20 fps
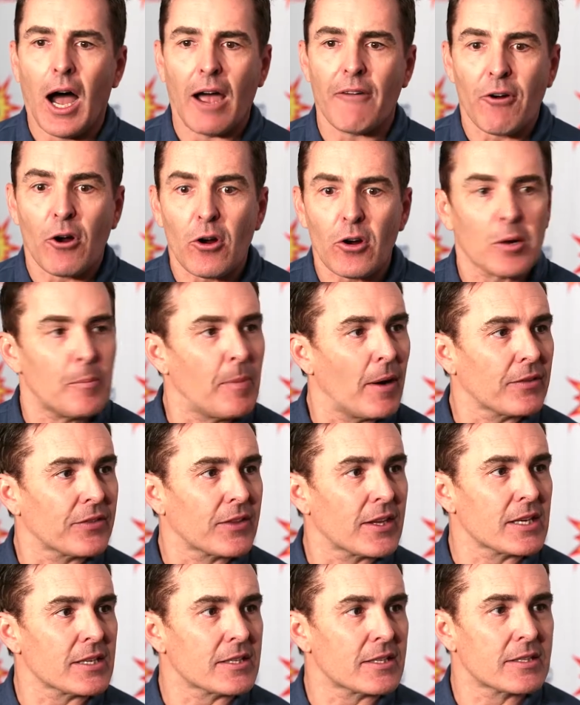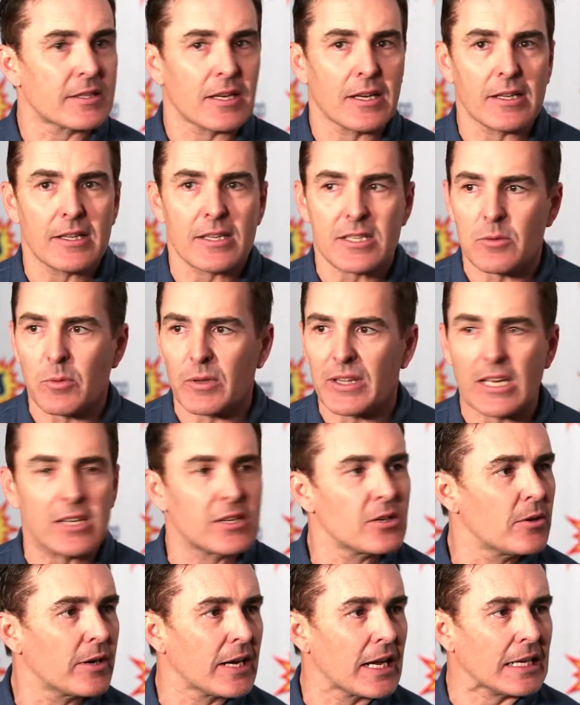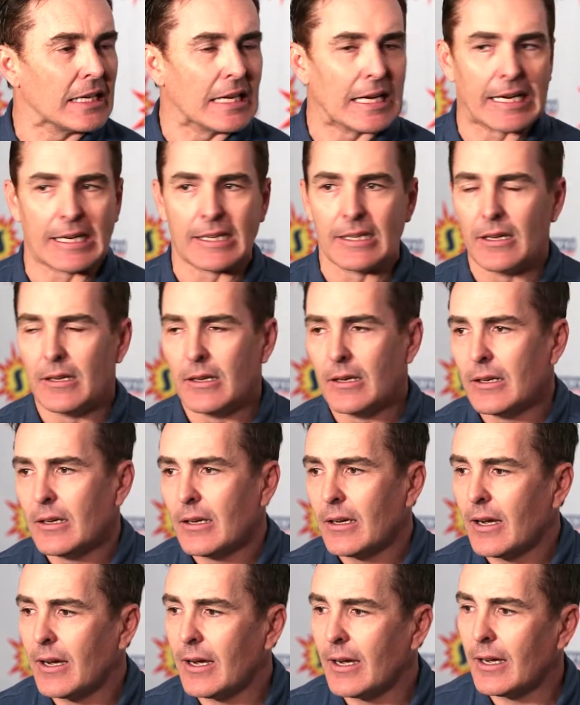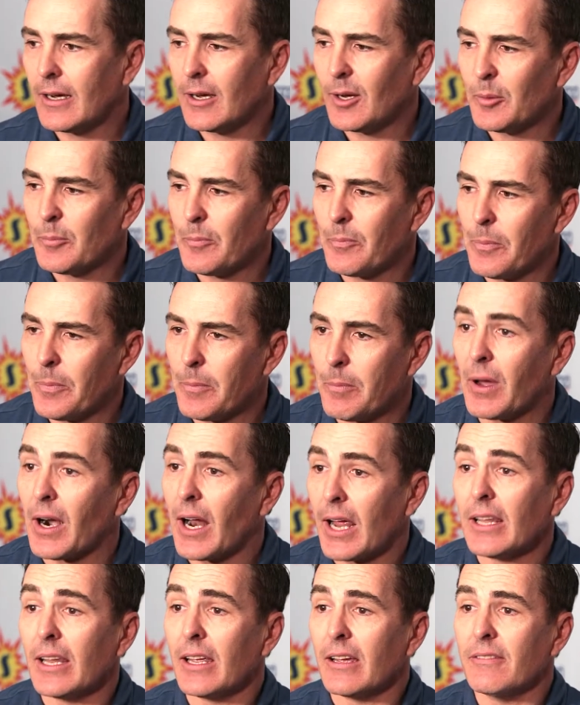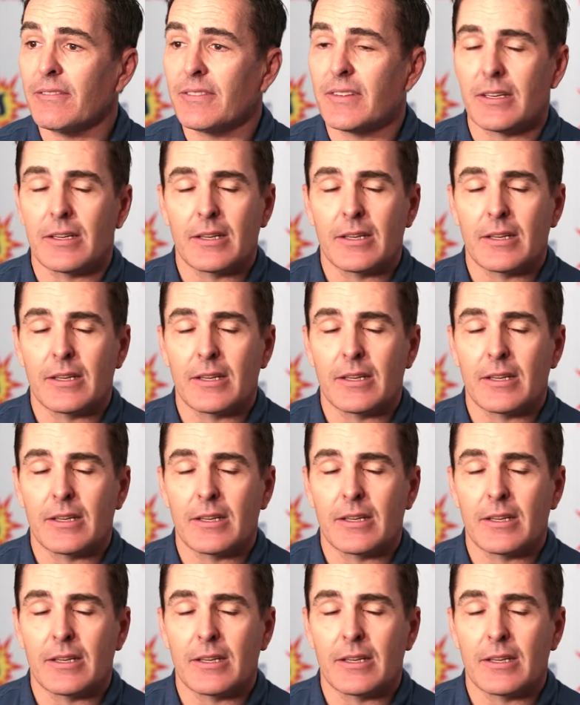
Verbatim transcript: I've heard about this. This is what they do in L A. Right. Um, but I lived.